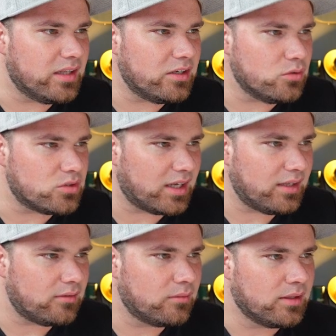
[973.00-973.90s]
that you
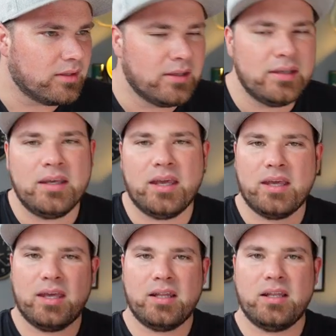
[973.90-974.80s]
set.
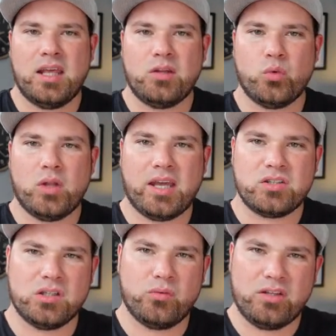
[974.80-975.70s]
And it will
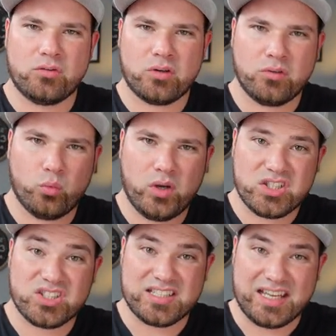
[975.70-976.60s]
actually return
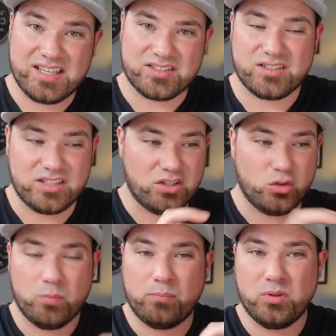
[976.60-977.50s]
which slices did
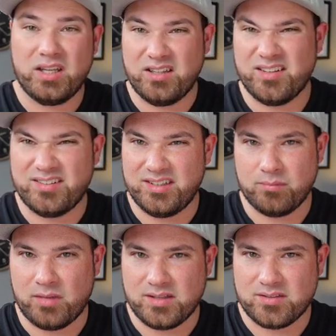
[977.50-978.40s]
you put in the
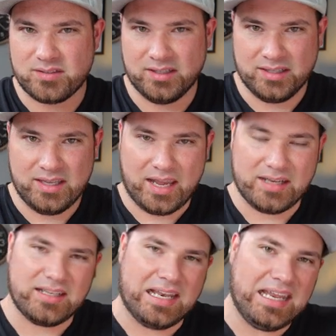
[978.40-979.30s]
CMS,
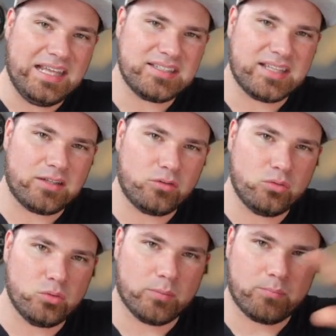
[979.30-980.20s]
and it links that
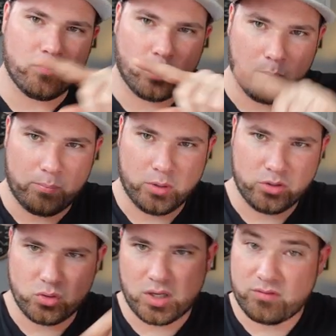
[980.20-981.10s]
to the
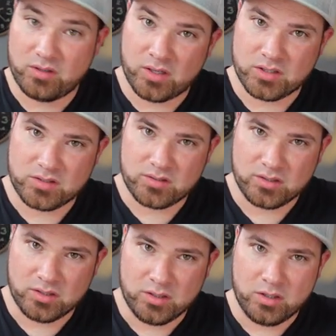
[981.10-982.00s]
component you have in Nuxt.
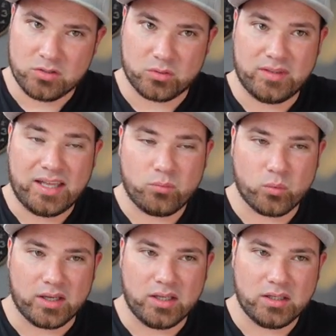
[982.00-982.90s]
So that
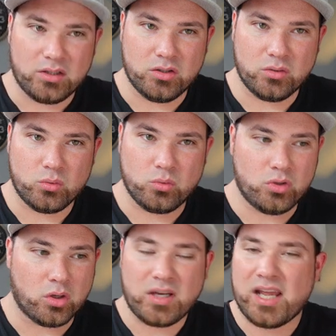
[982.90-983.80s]
way you
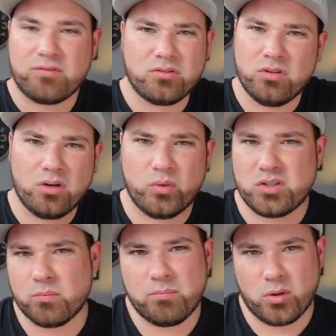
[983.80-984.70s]
don't have to know
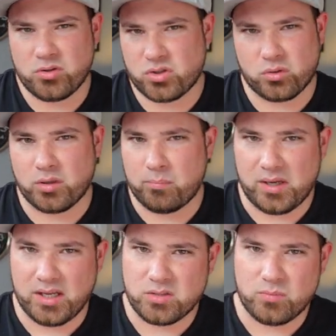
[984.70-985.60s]
which components are on a
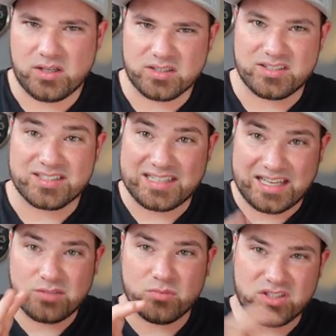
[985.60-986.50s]
page because the
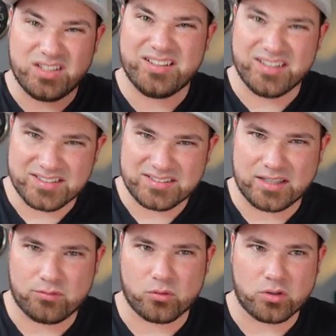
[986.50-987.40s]
Slice Machine does
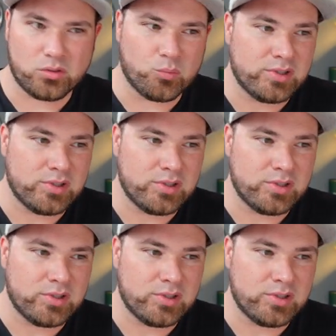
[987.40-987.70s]
that for you.